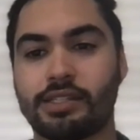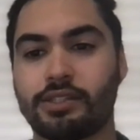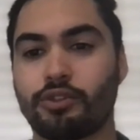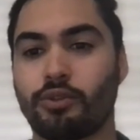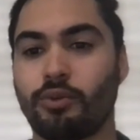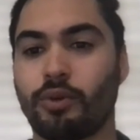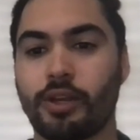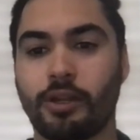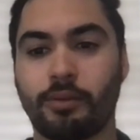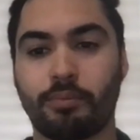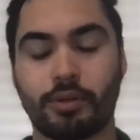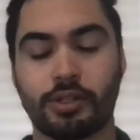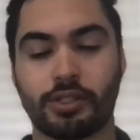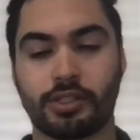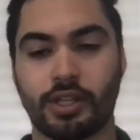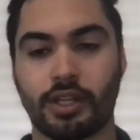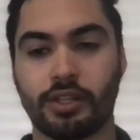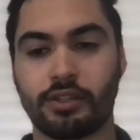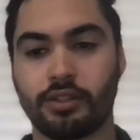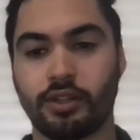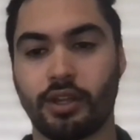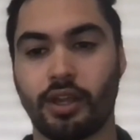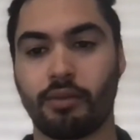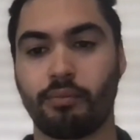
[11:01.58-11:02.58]

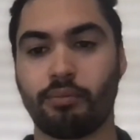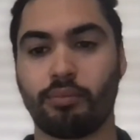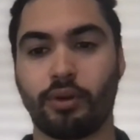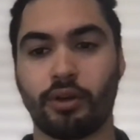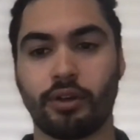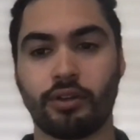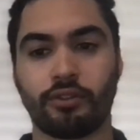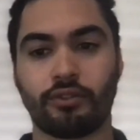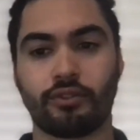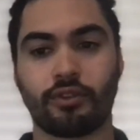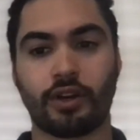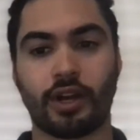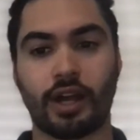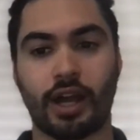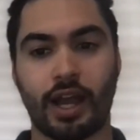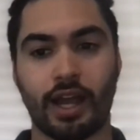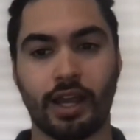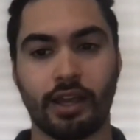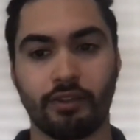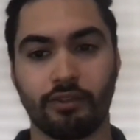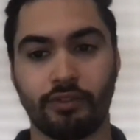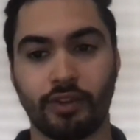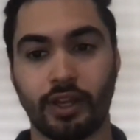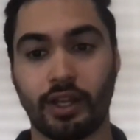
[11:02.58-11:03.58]
20% to get booked for a
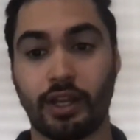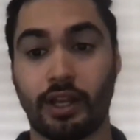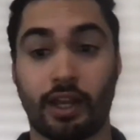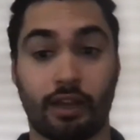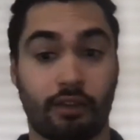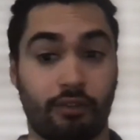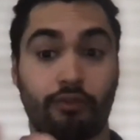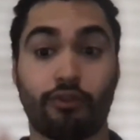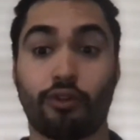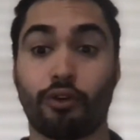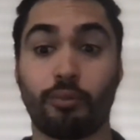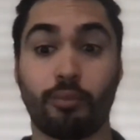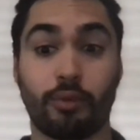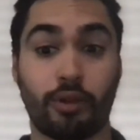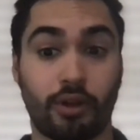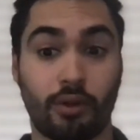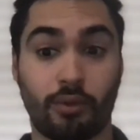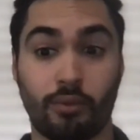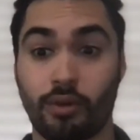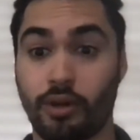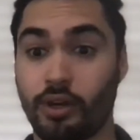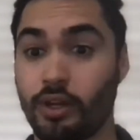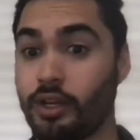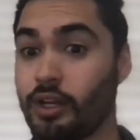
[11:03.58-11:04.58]
high event like Formula
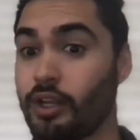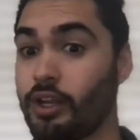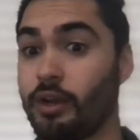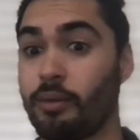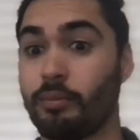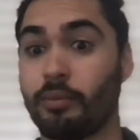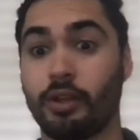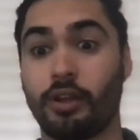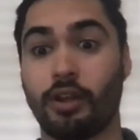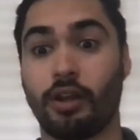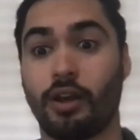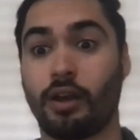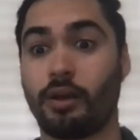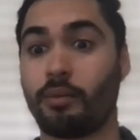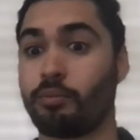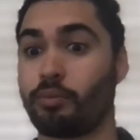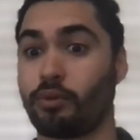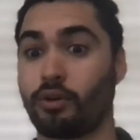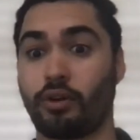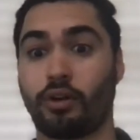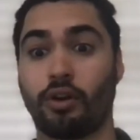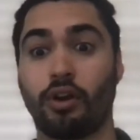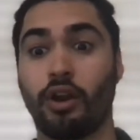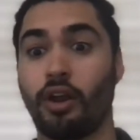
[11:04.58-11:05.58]
One coming up
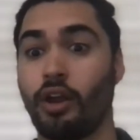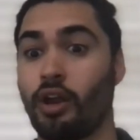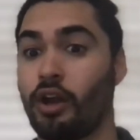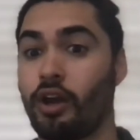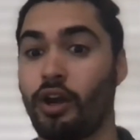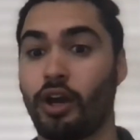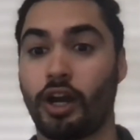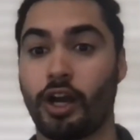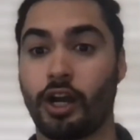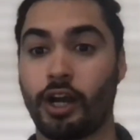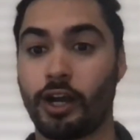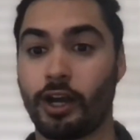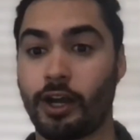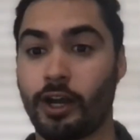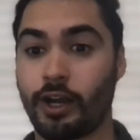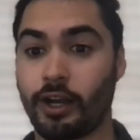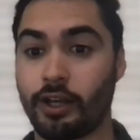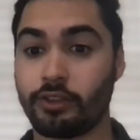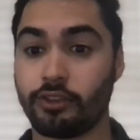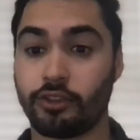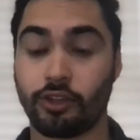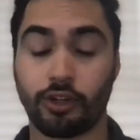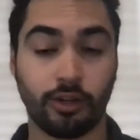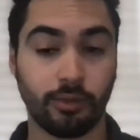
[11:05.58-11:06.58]
or
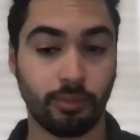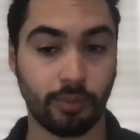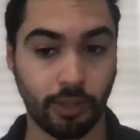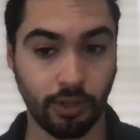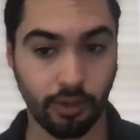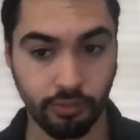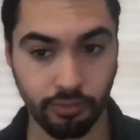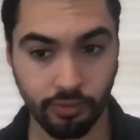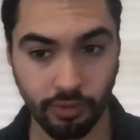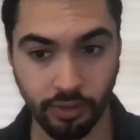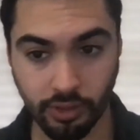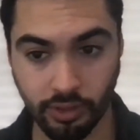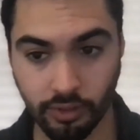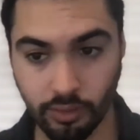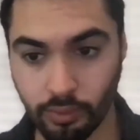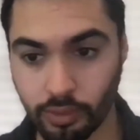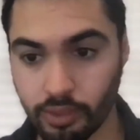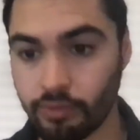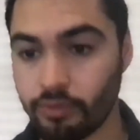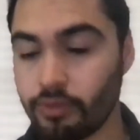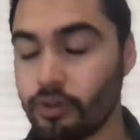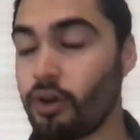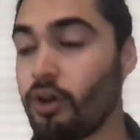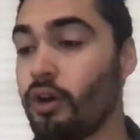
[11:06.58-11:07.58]
Derby over in
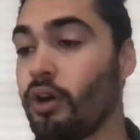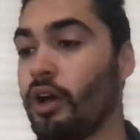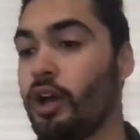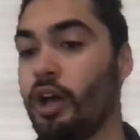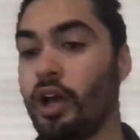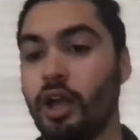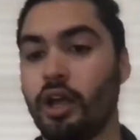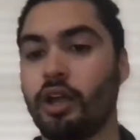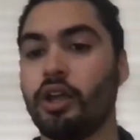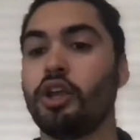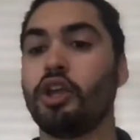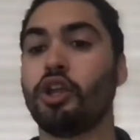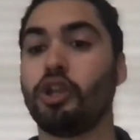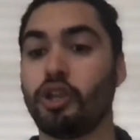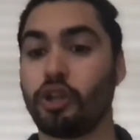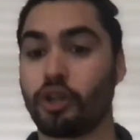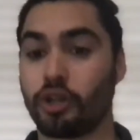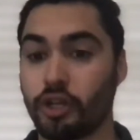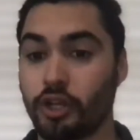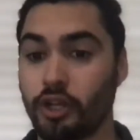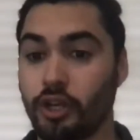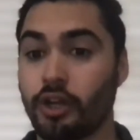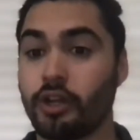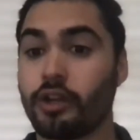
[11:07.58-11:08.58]
Louisville,
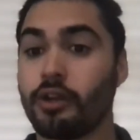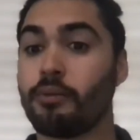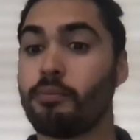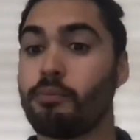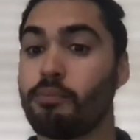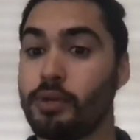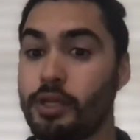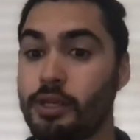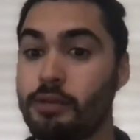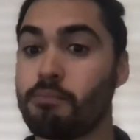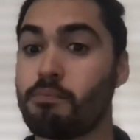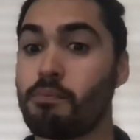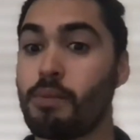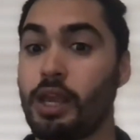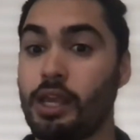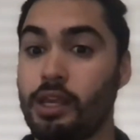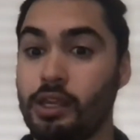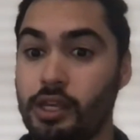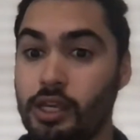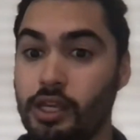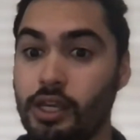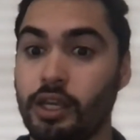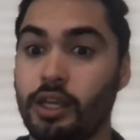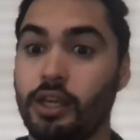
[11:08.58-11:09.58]
you're gonna be
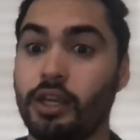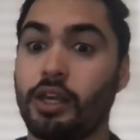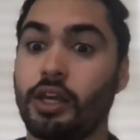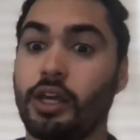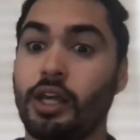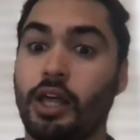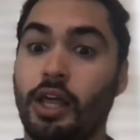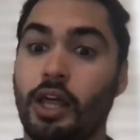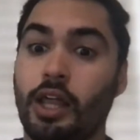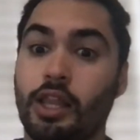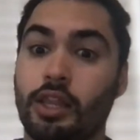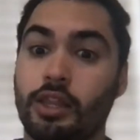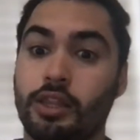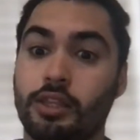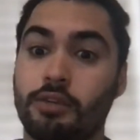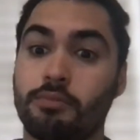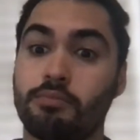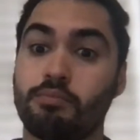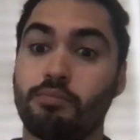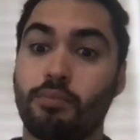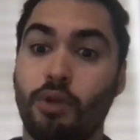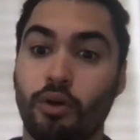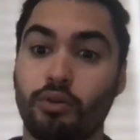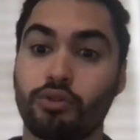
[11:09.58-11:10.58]
making the
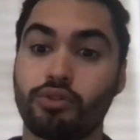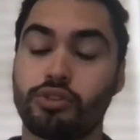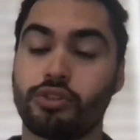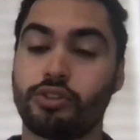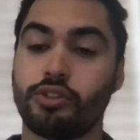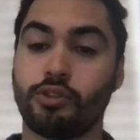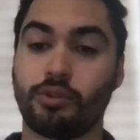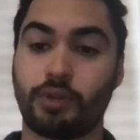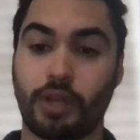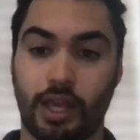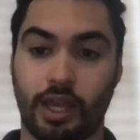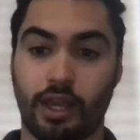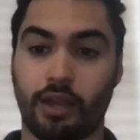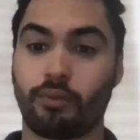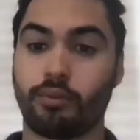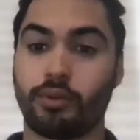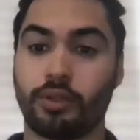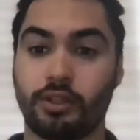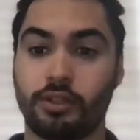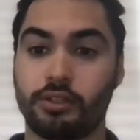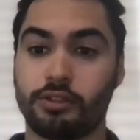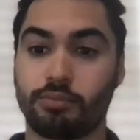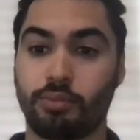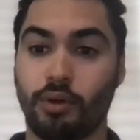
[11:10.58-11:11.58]
most you can with
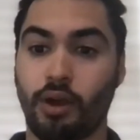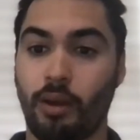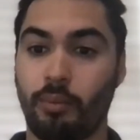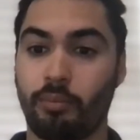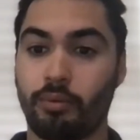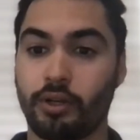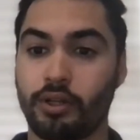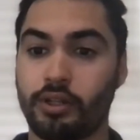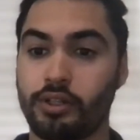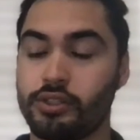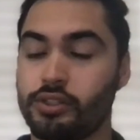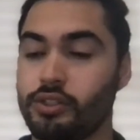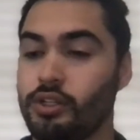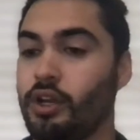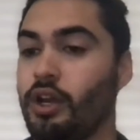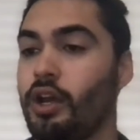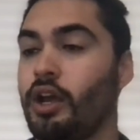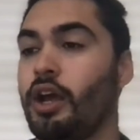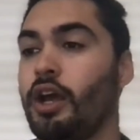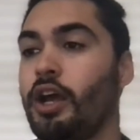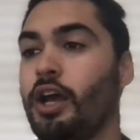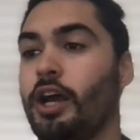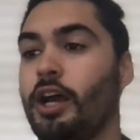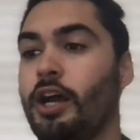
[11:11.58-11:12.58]
these properties
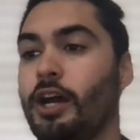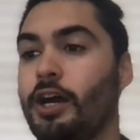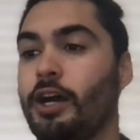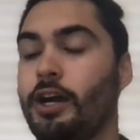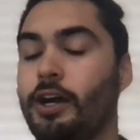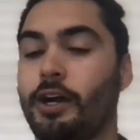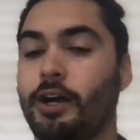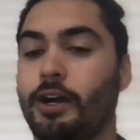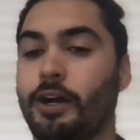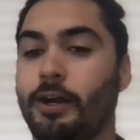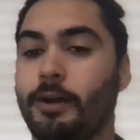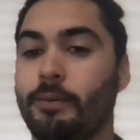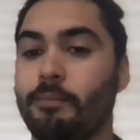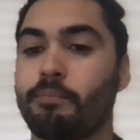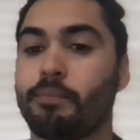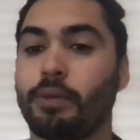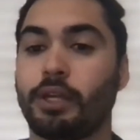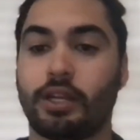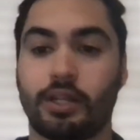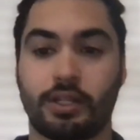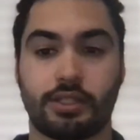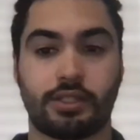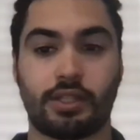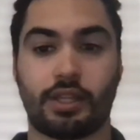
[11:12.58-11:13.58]

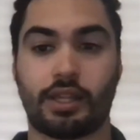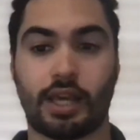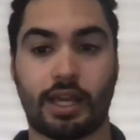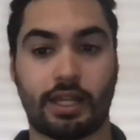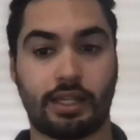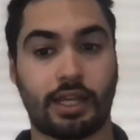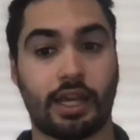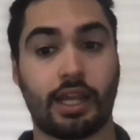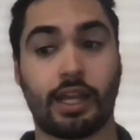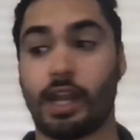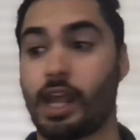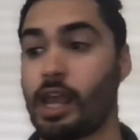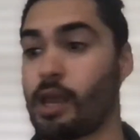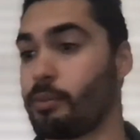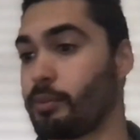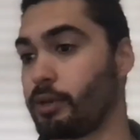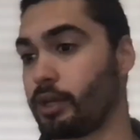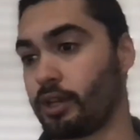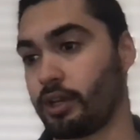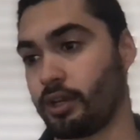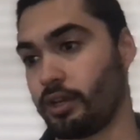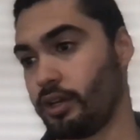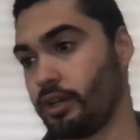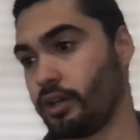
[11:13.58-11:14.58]
because of that
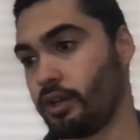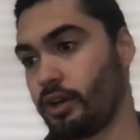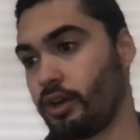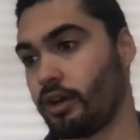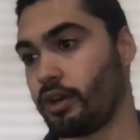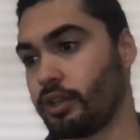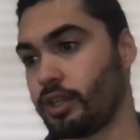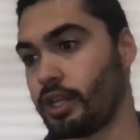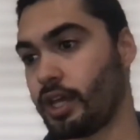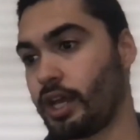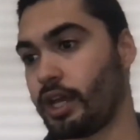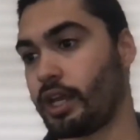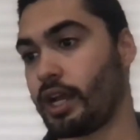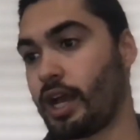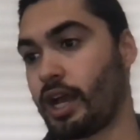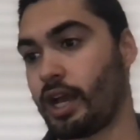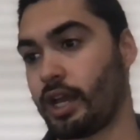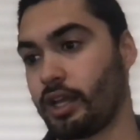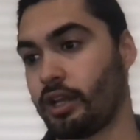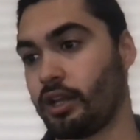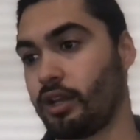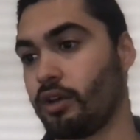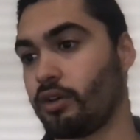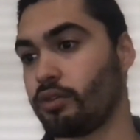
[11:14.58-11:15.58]
dynamic on that high
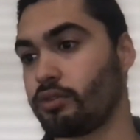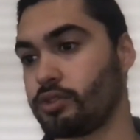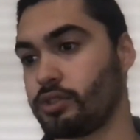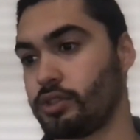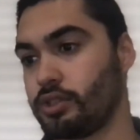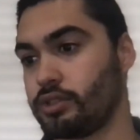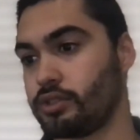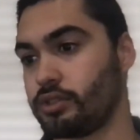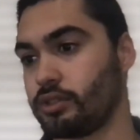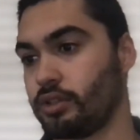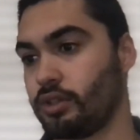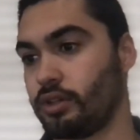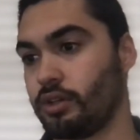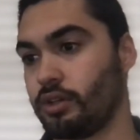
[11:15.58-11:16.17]
and low season.